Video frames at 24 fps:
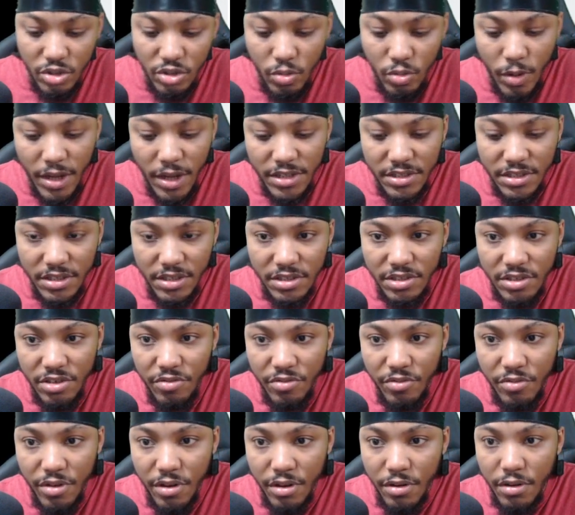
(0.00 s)
twice in his
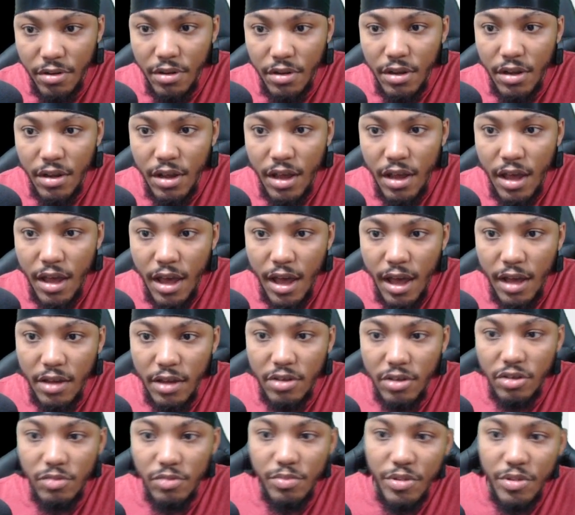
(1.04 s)
career. I
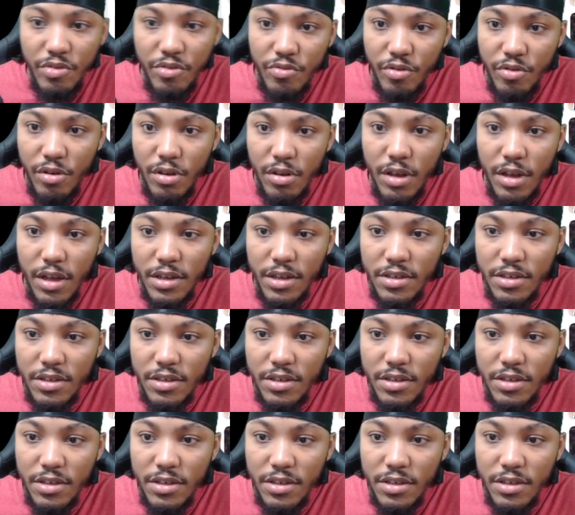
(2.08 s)
could be wrong.